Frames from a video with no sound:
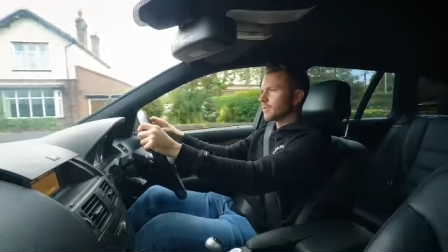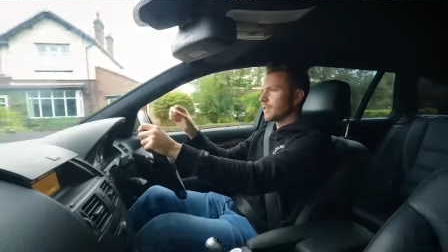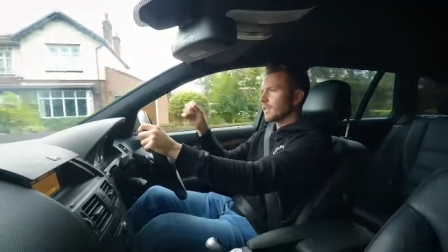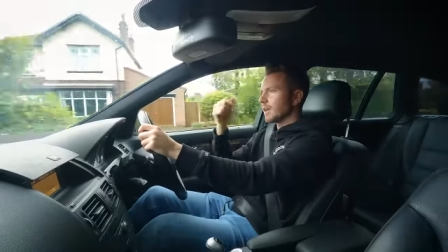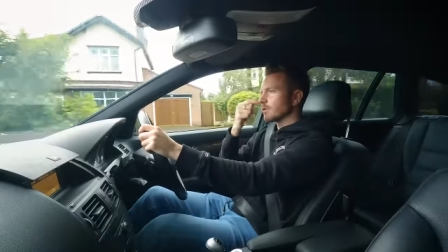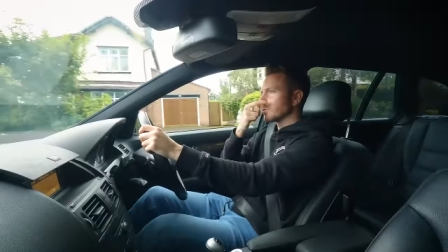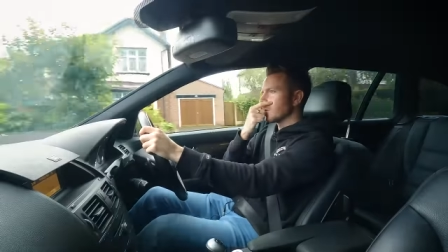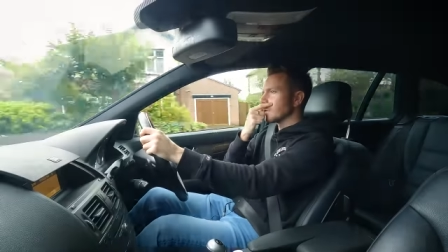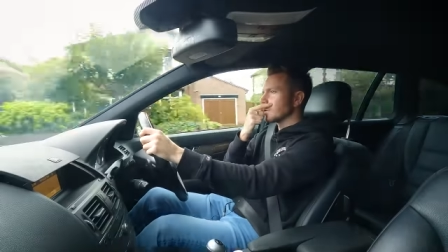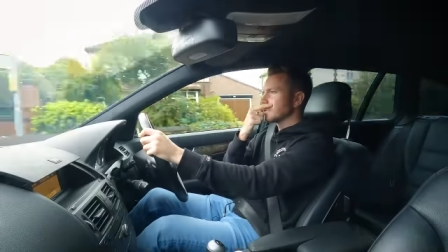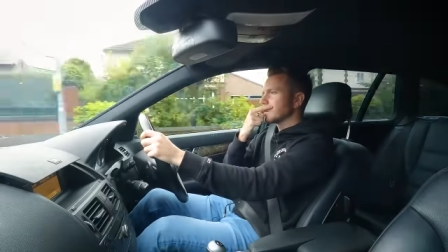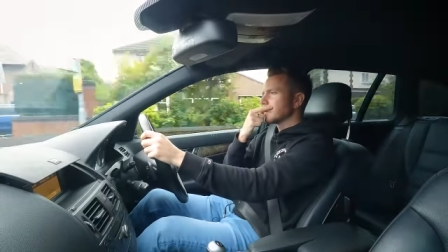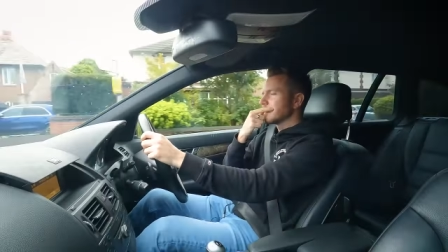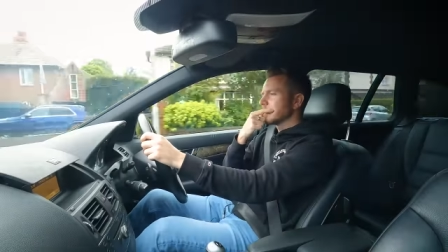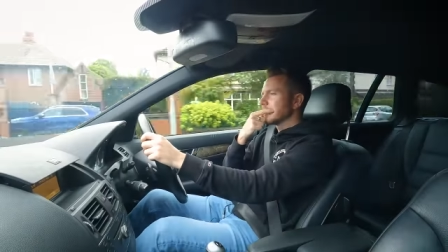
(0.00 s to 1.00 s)
much was the last one?
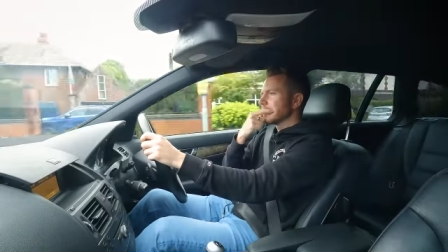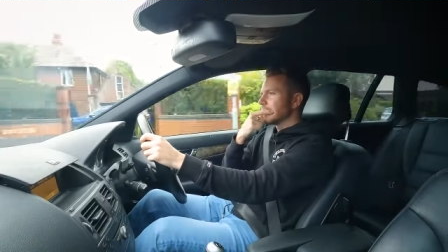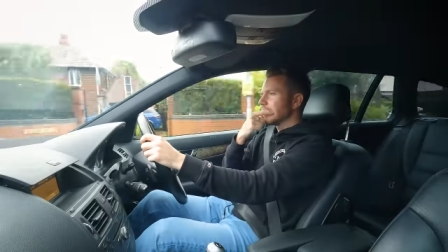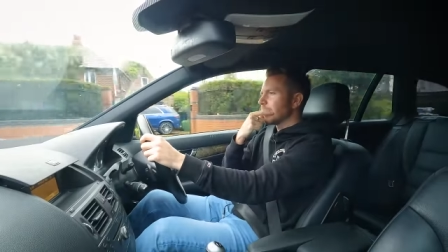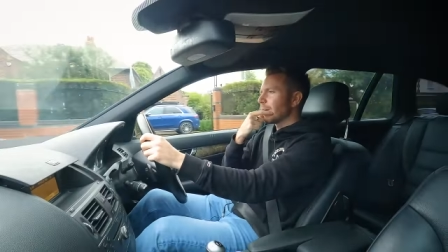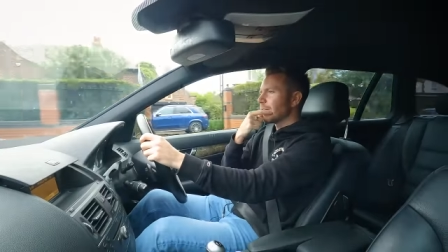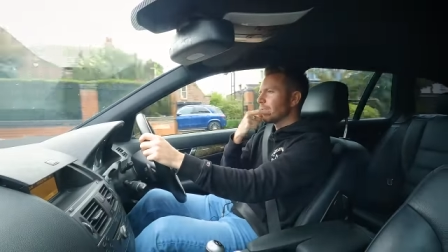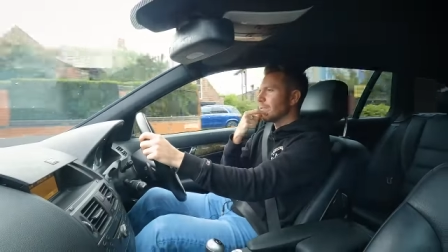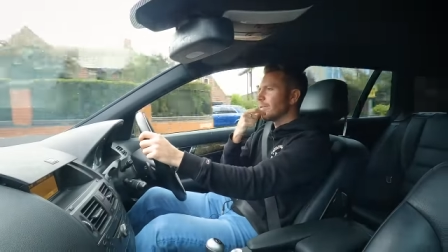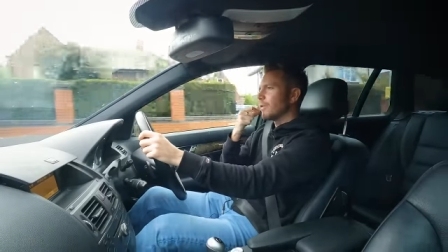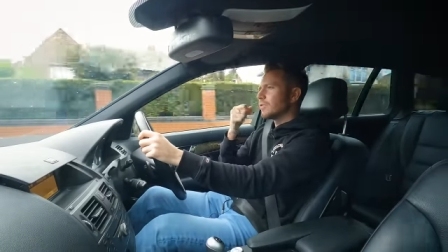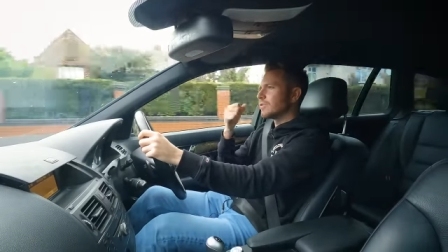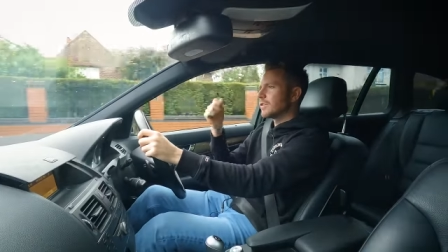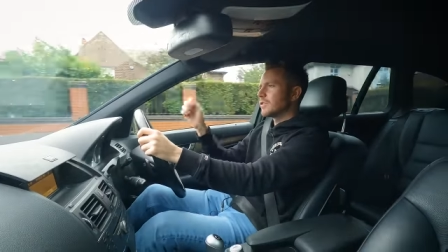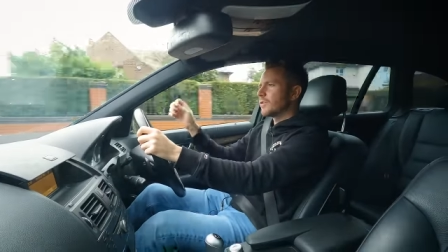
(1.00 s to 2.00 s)
About
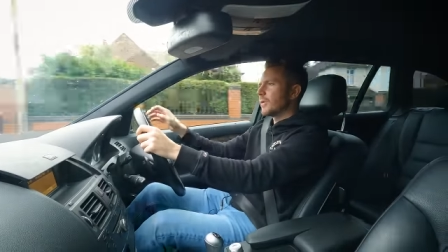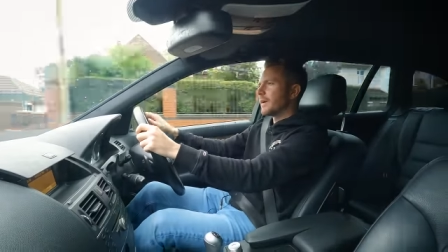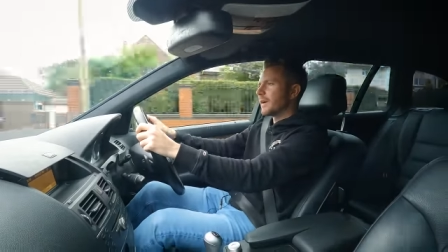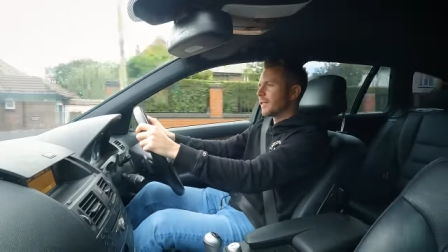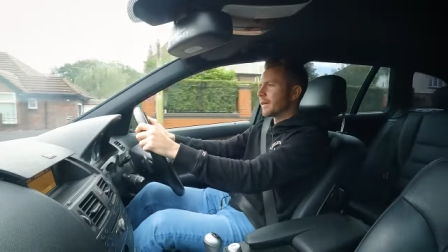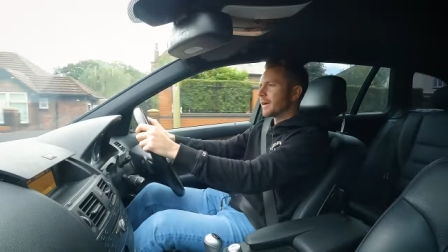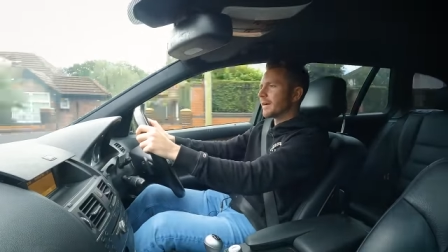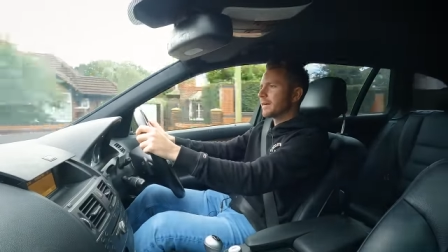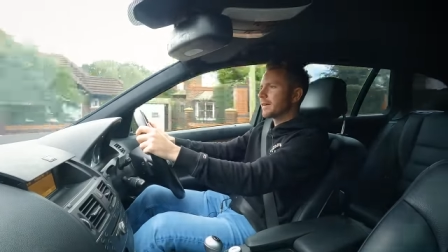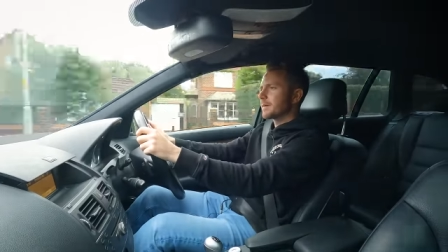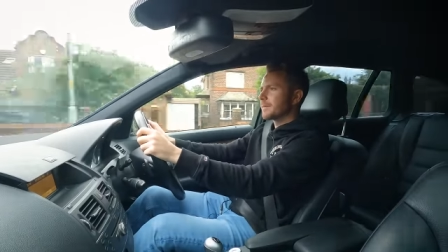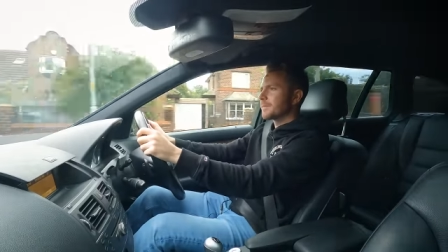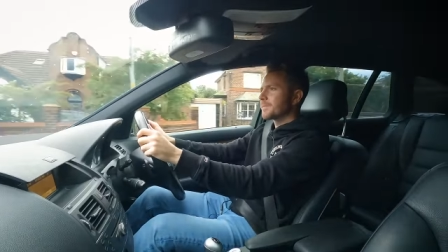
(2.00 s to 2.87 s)
400 quid, I think.